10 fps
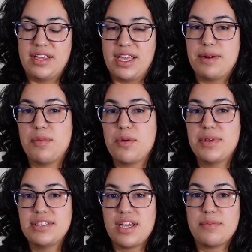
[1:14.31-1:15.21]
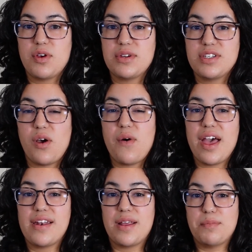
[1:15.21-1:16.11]
In a moment, I'm going to go
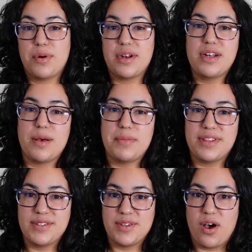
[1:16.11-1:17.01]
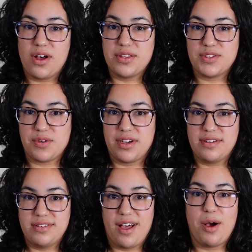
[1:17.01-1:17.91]
ahead and put it up on the screen.